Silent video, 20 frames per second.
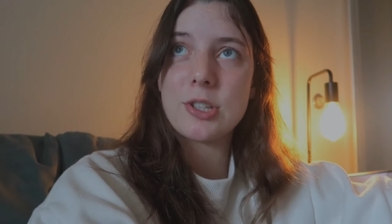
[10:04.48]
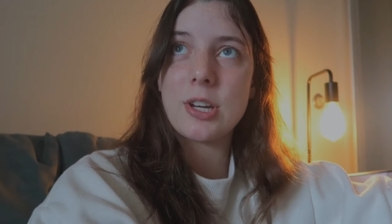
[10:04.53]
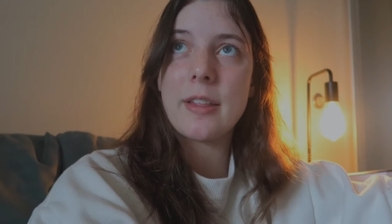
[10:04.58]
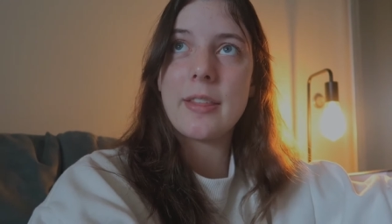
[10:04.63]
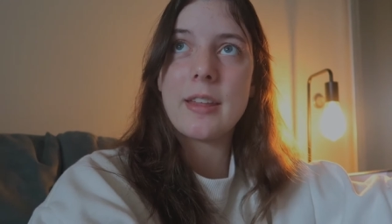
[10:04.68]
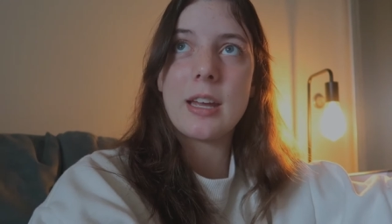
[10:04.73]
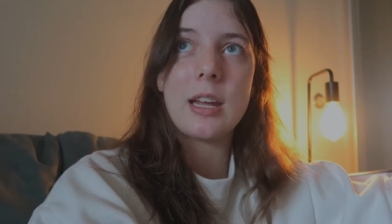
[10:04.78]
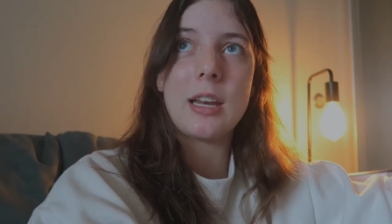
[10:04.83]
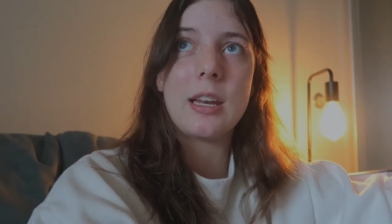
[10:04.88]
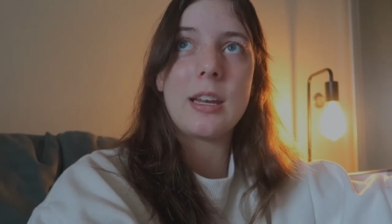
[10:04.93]

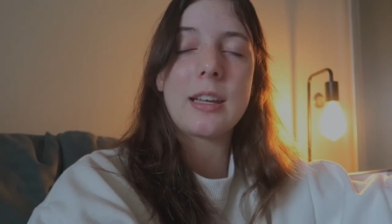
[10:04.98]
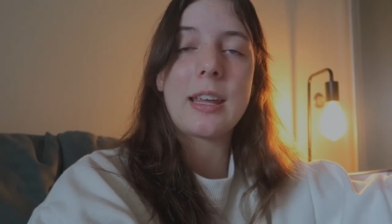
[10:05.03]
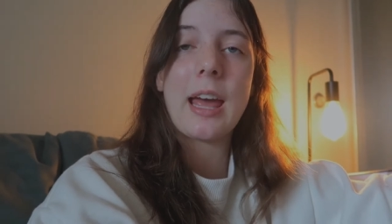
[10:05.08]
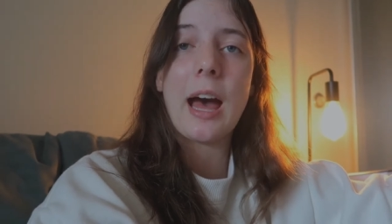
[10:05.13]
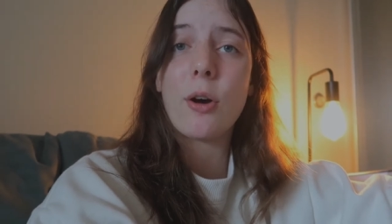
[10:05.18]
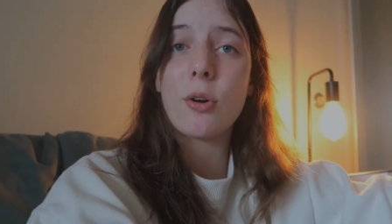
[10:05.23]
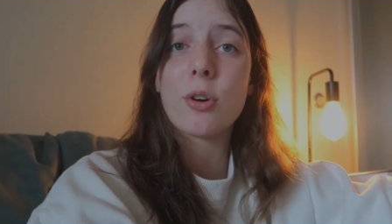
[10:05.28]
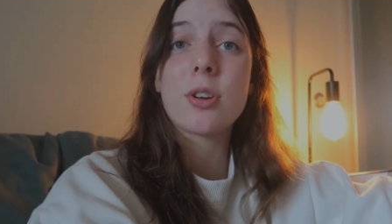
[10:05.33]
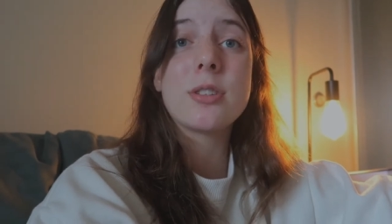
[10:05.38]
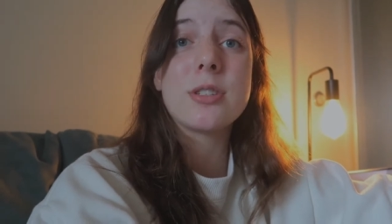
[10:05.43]
and then
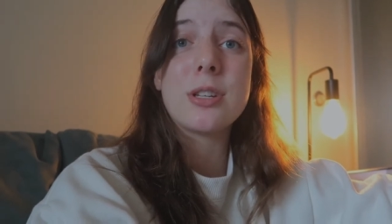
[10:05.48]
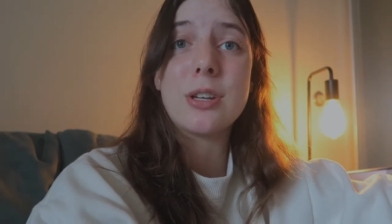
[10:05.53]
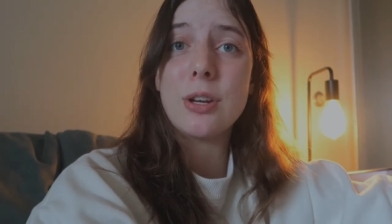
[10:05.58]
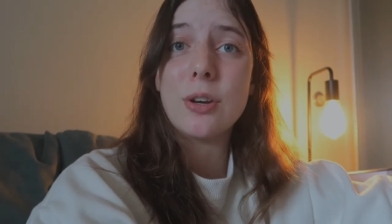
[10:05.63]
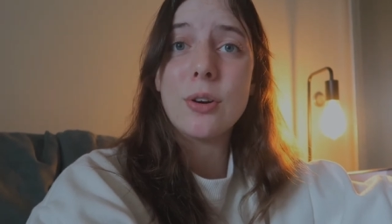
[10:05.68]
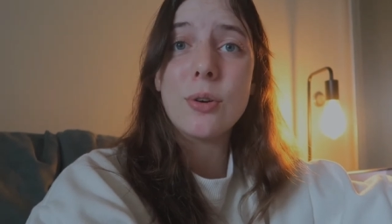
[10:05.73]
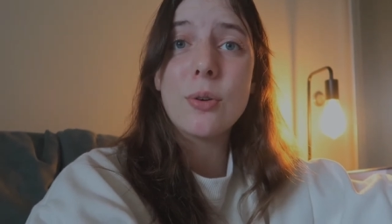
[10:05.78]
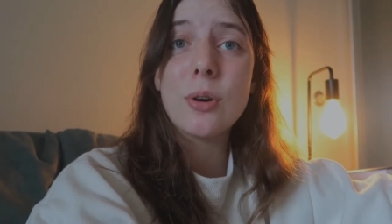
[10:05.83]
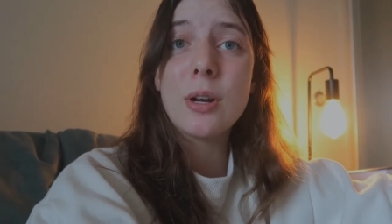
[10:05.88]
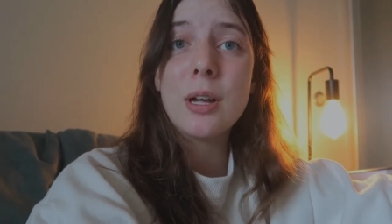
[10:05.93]
calc
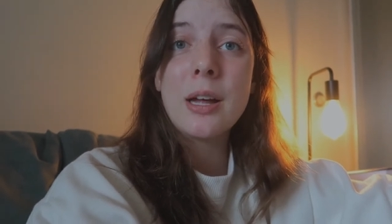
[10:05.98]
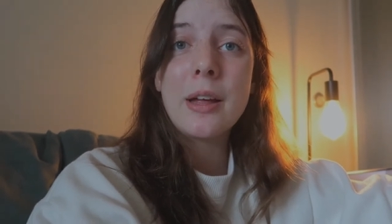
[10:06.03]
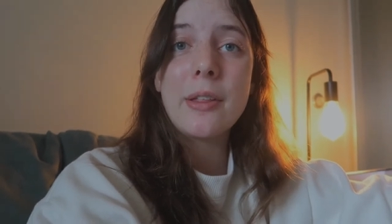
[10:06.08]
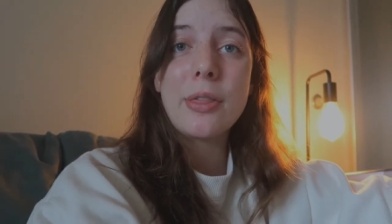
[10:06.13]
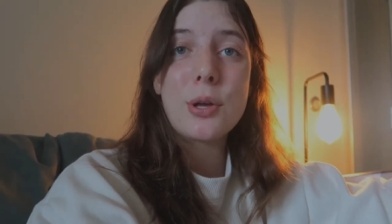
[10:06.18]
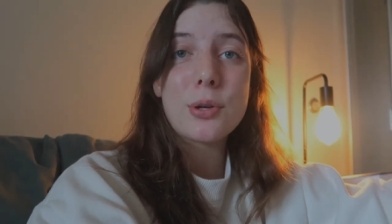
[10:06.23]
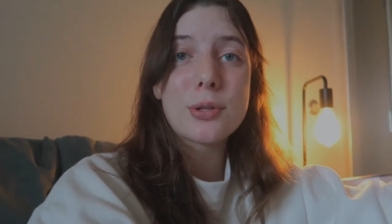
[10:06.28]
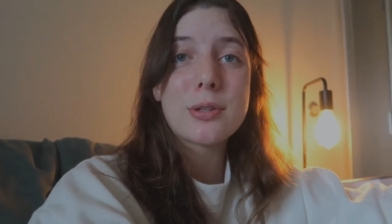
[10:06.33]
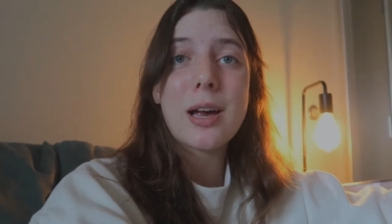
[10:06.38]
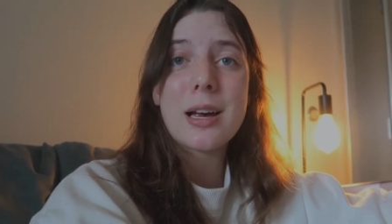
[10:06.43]
2
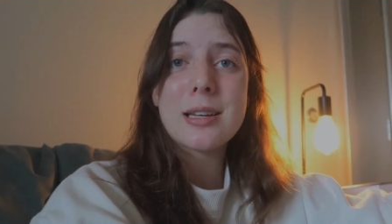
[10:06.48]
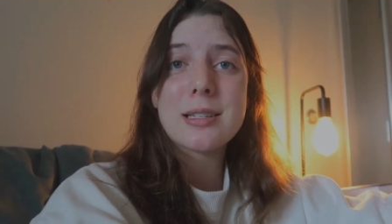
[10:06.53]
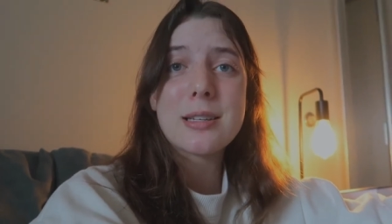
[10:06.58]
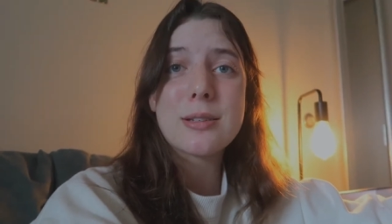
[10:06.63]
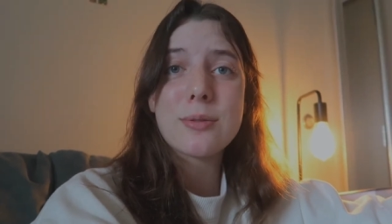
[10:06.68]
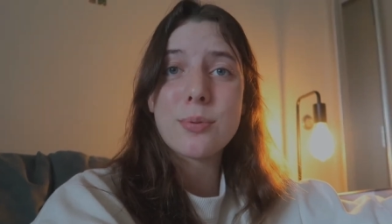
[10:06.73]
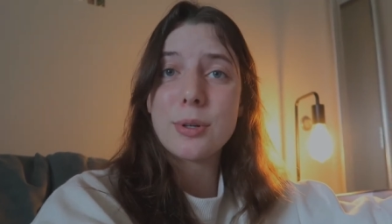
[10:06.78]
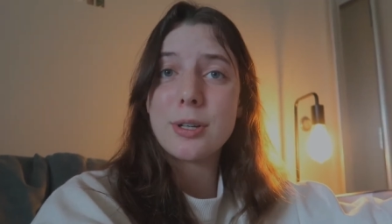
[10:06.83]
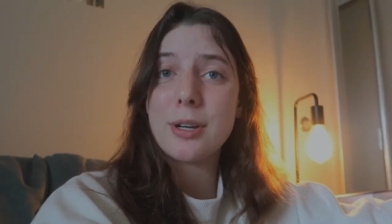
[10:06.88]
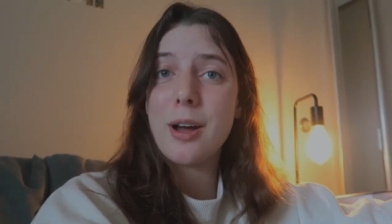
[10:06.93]
those
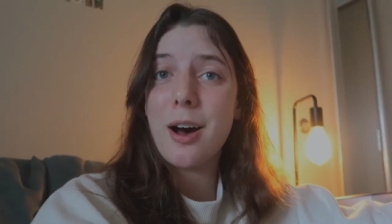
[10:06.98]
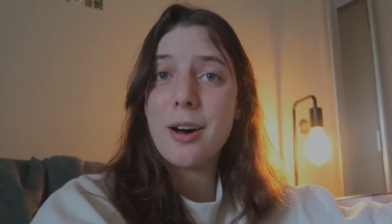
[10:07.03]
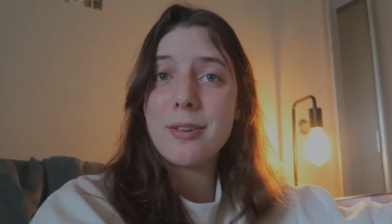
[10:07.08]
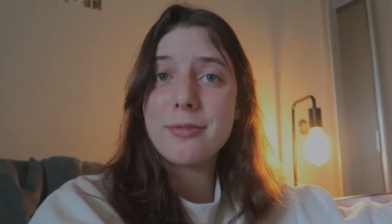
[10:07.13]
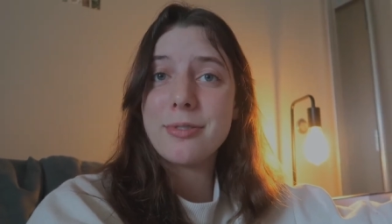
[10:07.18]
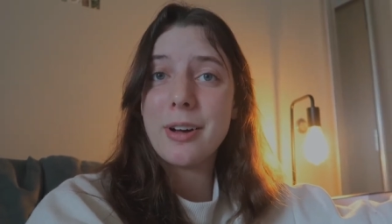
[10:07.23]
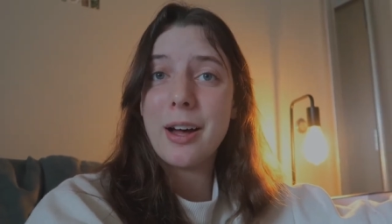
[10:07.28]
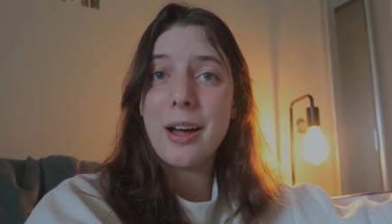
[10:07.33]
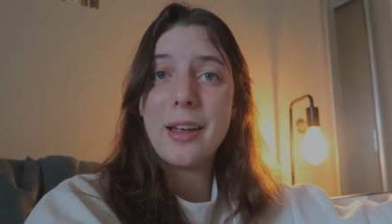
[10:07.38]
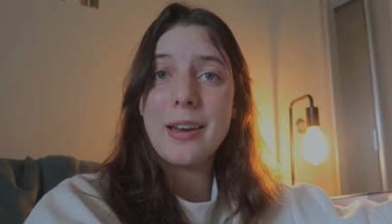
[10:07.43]
classes were
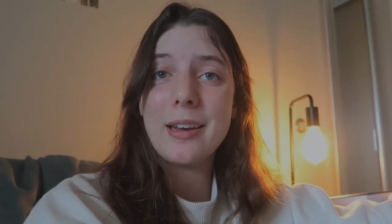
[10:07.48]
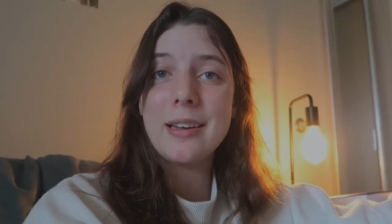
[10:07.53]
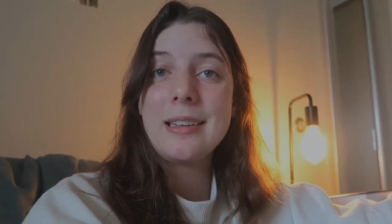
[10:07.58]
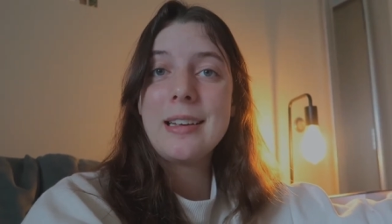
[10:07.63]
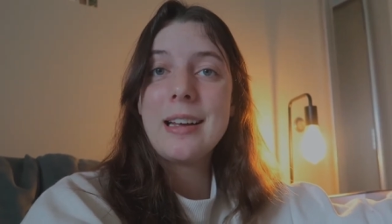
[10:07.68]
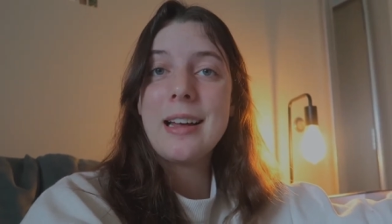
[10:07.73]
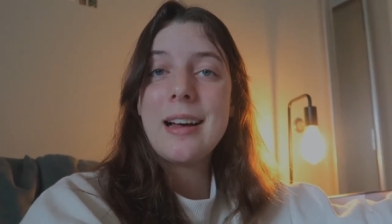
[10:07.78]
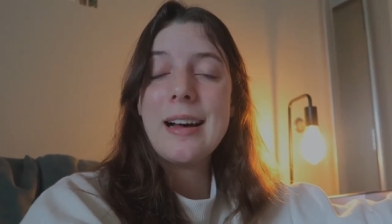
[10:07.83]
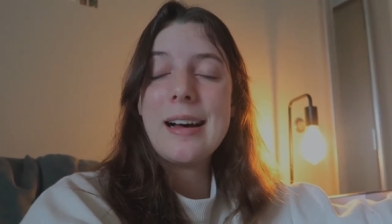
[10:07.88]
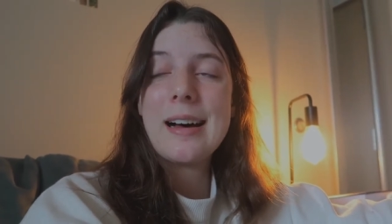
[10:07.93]
not fun
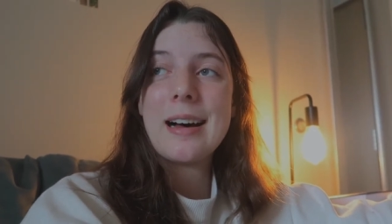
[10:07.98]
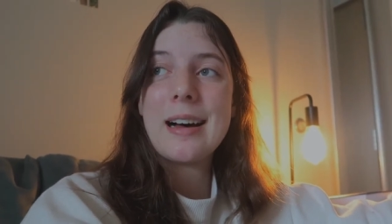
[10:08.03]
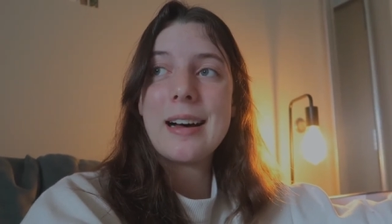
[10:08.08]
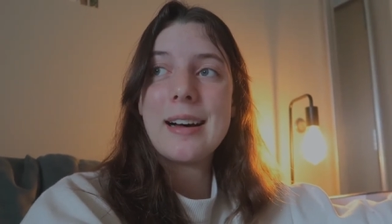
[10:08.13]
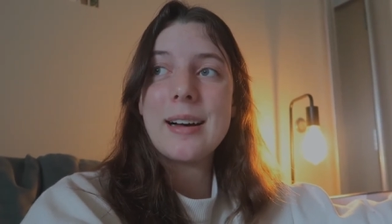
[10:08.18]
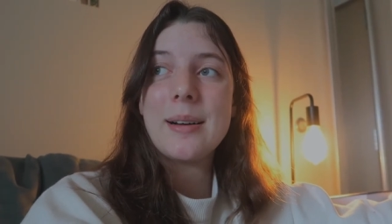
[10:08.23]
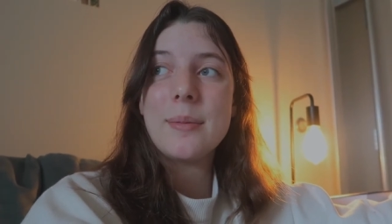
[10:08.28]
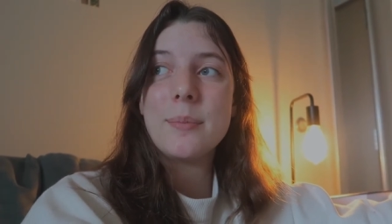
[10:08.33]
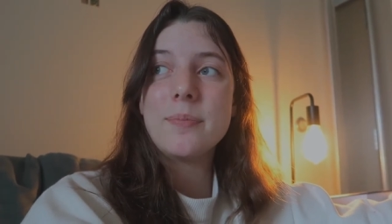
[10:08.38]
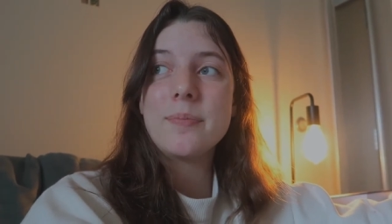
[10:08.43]

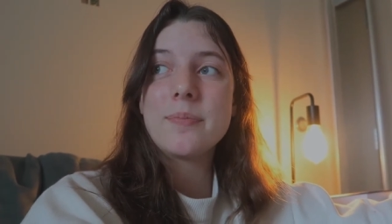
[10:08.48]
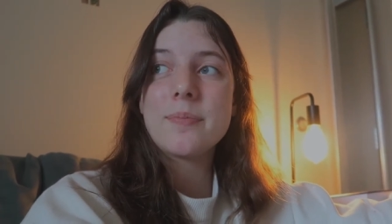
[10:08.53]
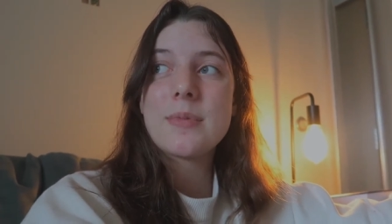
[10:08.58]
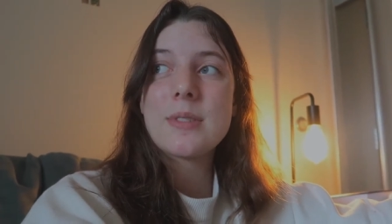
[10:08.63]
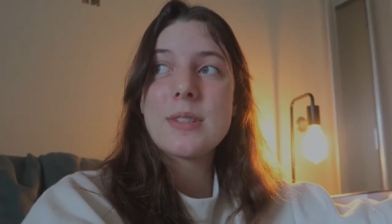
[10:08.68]
um,